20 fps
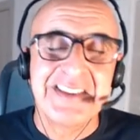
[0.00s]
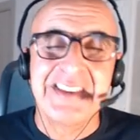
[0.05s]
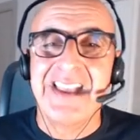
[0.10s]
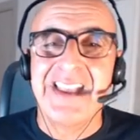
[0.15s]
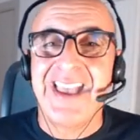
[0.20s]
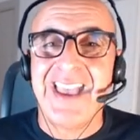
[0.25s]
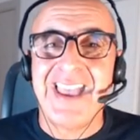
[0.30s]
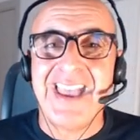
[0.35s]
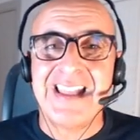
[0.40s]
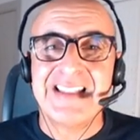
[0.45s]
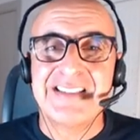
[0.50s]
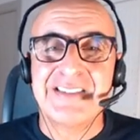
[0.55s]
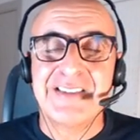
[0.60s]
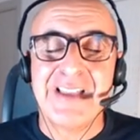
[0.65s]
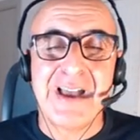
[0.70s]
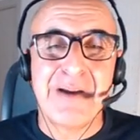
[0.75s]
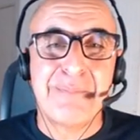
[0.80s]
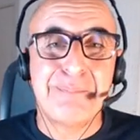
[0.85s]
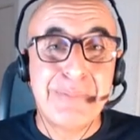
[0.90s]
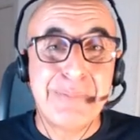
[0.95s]
And
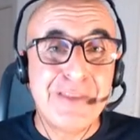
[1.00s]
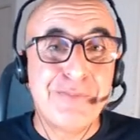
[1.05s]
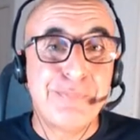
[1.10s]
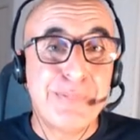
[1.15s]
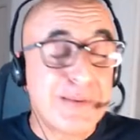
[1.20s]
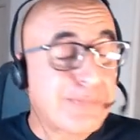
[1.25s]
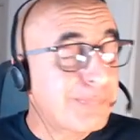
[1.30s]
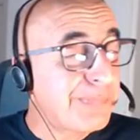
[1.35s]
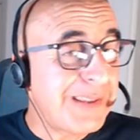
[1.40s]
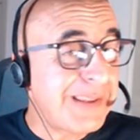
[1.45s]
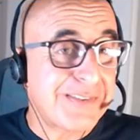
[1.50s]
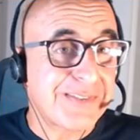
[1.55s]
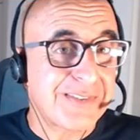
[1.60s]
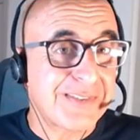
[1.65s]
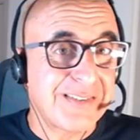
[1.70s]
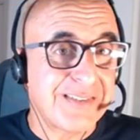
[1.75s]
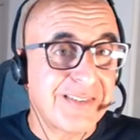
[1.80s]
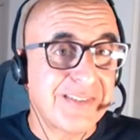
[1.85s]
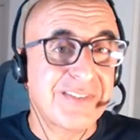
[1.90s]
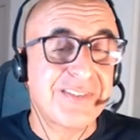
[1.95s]

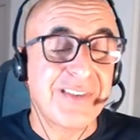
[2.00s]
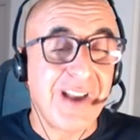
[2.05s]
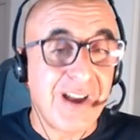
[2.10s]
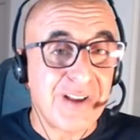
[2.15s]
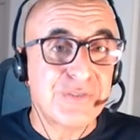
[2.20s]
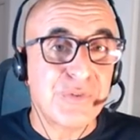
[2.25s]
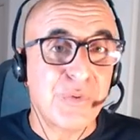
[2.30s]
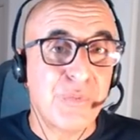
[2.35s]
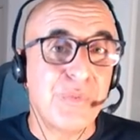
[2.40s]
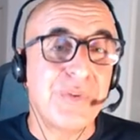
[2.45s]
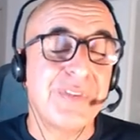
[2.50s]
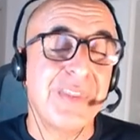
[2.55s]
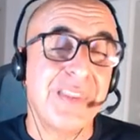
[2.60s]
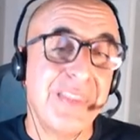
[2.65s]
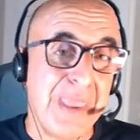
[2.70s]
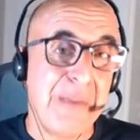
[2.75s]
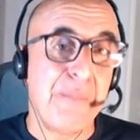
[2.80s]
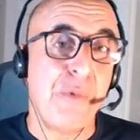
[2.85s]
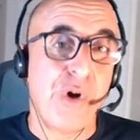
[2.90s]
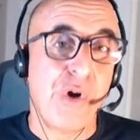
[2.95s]
please start with a
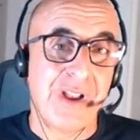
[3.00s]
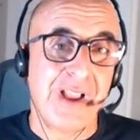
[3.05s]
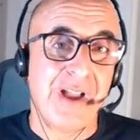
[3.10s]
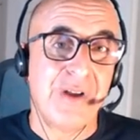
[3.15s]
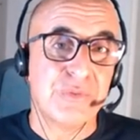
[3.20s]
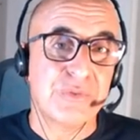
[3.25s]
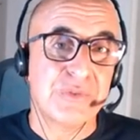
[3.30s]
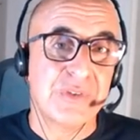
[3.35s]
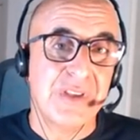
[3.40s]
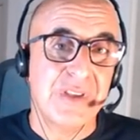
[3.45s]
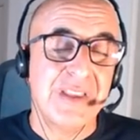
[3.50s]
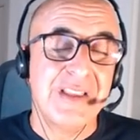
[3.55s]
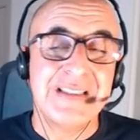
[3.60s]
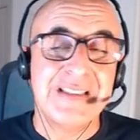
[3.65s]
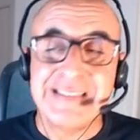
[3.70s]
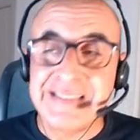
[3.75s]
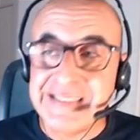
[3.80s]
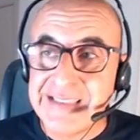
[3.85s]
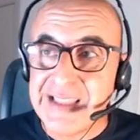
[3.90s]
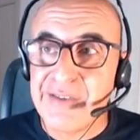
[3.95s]
demo account.
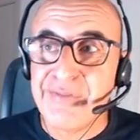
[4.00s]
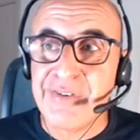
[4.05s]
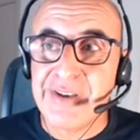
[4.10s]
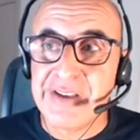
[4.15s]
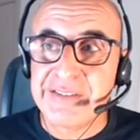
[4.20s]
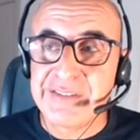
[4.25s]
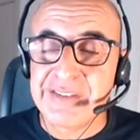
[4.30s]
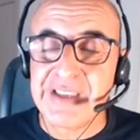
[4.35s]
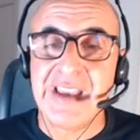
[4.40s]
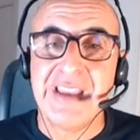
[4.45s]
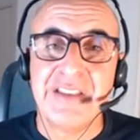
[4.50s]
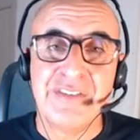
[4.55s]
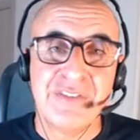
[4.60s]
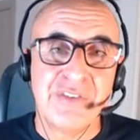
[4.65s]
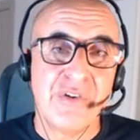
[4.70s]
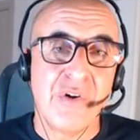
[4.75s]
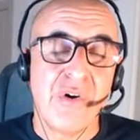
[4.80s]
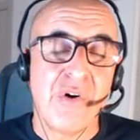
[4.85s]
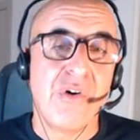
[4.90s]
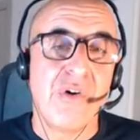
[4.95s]
Never trade
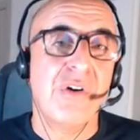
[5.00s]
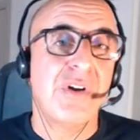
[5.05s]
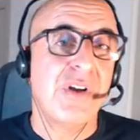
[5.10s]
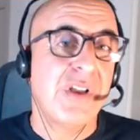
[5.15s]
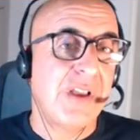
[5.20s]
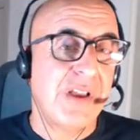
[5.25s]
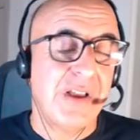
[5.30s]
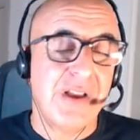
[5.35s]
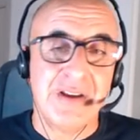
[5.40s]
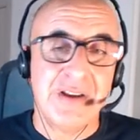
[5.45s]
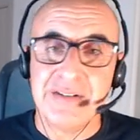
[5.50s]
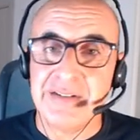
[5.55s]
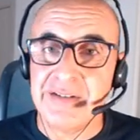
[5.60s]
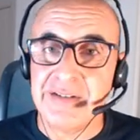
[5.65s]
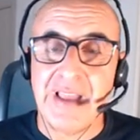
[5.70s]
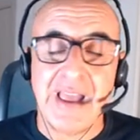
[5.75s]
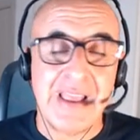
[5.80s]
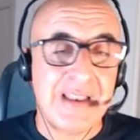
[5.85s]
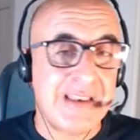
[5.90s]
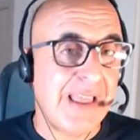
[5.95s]
your
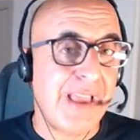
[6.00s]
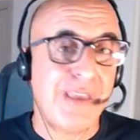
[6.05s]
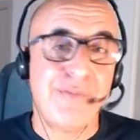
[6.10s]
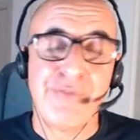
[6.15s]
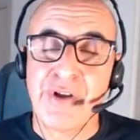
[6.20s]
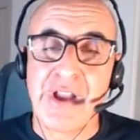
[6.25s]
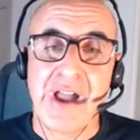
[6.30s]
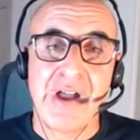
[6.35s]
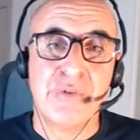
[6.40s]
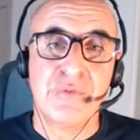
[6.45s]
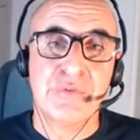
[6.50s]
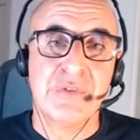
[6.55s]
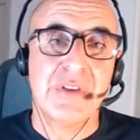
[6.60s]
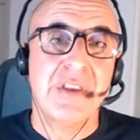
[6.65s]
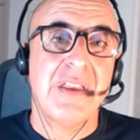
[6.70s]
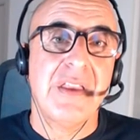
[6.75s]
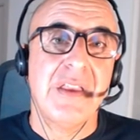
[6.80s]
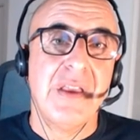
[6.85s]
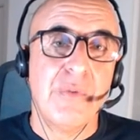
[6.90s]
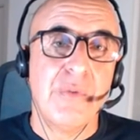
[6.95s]
live account
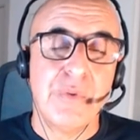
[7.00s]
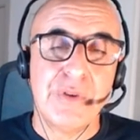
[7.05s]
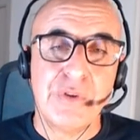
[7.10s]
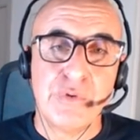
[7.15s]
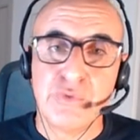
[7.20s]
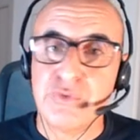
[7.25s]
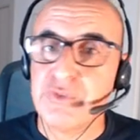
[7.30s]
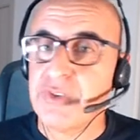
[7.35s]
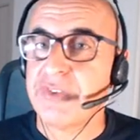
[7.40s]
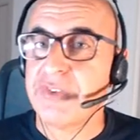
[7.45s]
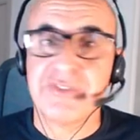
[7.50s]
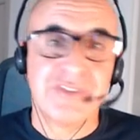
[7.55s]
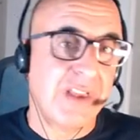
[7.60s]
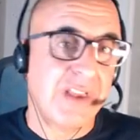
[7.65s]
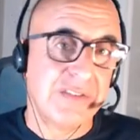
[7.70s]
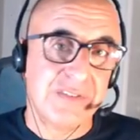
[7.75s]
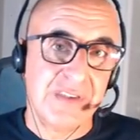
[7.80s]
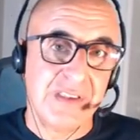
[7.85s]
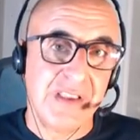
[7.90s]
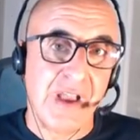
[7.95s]
when you're just
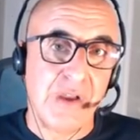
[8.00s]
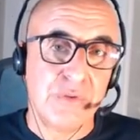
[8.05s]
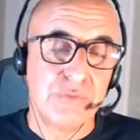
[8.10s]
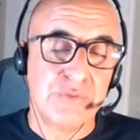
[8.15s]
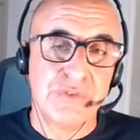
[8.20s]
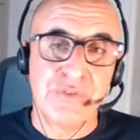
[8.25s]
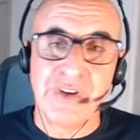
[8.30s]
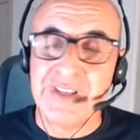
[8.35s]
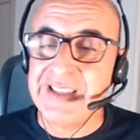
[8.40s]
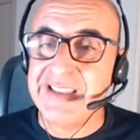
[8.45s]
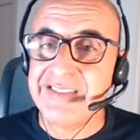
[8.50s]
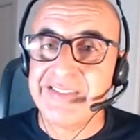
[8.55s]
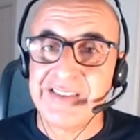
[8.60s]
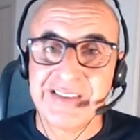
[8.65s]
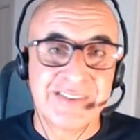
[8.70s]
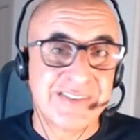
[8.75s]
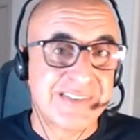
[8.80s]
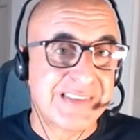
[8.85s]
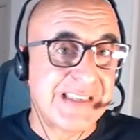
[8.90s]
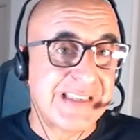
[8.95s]
starting out. Trading is
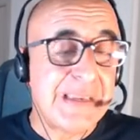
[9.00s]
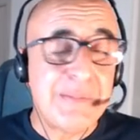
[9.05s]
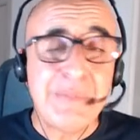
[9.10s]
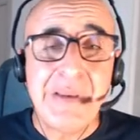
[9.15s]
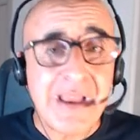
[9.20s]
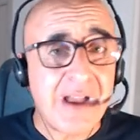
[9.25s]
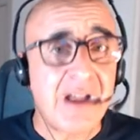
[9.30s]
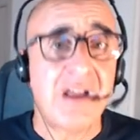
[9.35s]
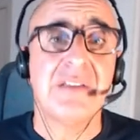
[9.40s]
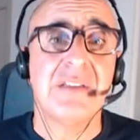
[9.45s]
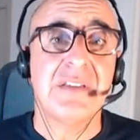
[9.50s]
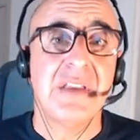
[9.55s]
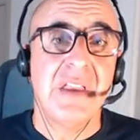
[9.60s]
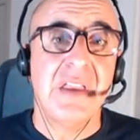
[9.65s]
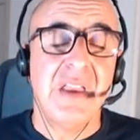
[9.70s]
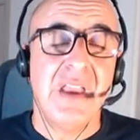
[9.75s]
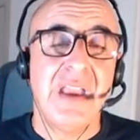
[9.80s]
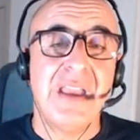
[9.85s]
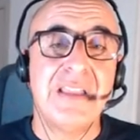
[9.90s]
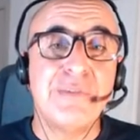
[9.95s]
extremely hard
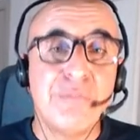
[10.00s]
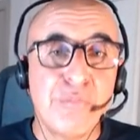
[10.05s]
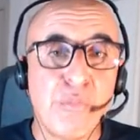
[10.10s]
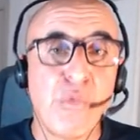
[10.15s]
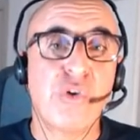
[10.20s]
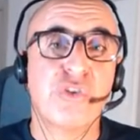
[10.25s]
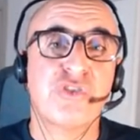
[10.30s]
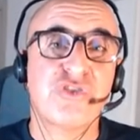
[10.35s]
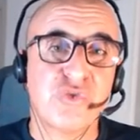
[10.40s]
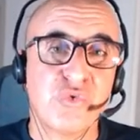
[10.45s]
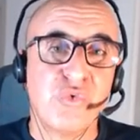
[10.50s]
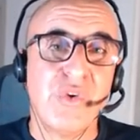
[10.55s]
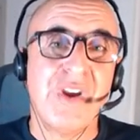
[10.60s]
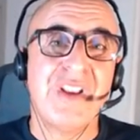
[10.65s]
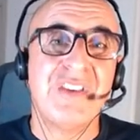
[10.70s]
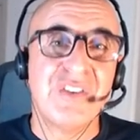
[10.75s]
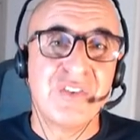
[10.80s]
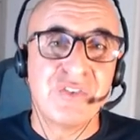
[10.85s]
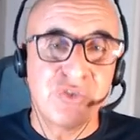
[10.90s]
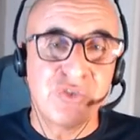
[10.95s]
and most
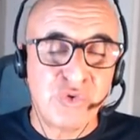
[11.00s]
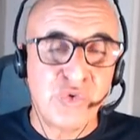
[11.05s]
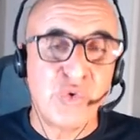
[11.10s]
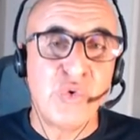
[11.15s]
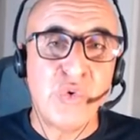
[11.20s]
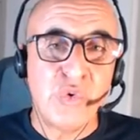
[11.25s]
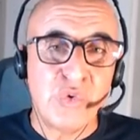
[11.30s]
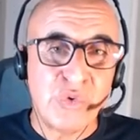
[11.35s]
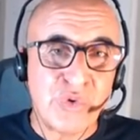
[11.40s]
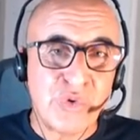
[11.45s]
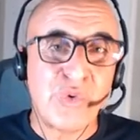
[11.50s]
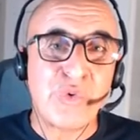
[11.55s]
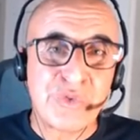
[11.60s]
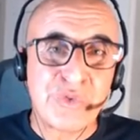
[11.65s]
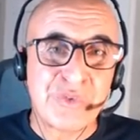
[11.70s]
traders do lose